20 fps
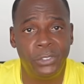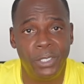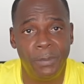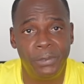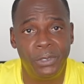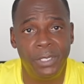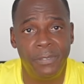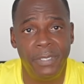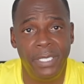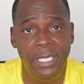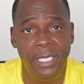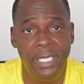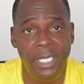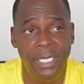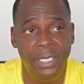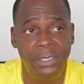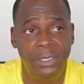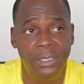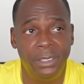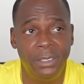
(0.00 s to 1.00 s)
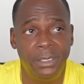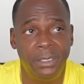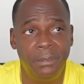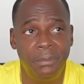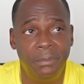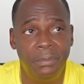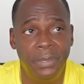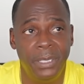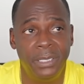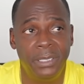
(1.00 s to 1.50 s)
trips or vacation.
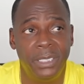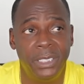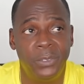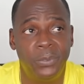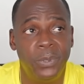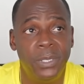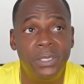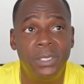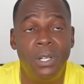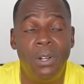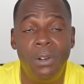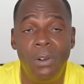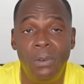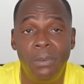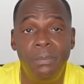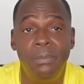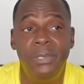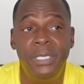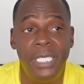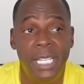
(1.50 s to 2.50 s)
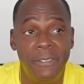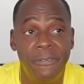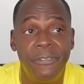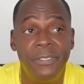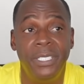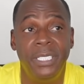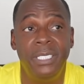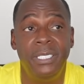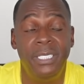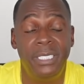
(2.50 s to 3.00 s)
But this was all
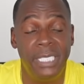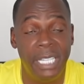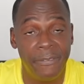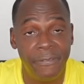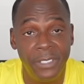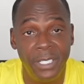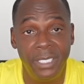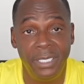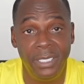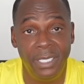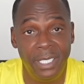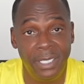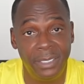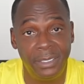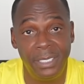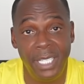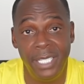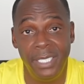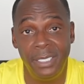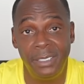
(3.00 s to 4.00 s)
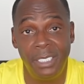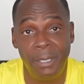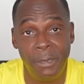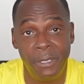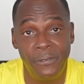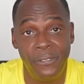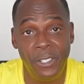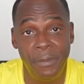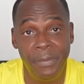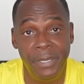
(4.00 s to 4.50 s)
definitely, definitely exciting
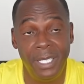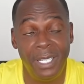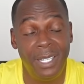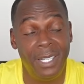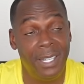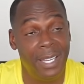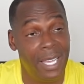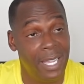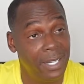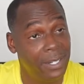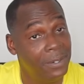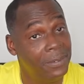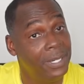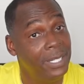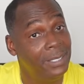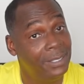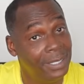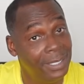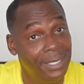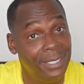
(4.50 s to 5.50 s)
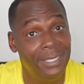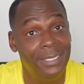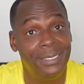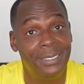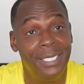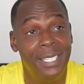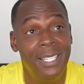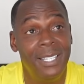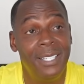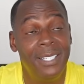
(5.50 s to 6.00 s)
summer for me. A lot of great
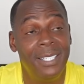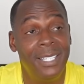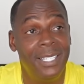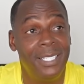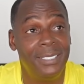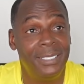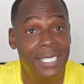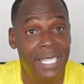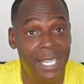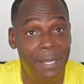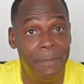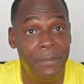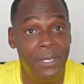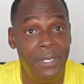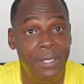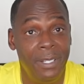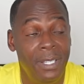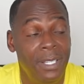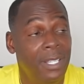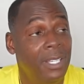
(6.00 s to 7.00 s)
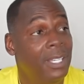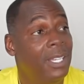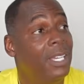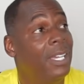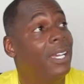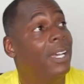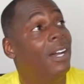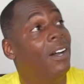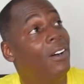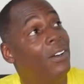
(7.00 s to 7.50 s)
things has happened.
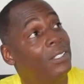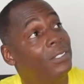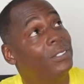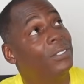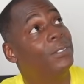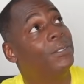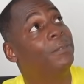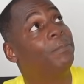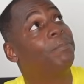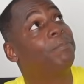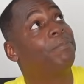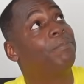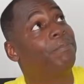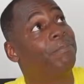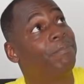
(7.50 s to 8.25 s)
Also,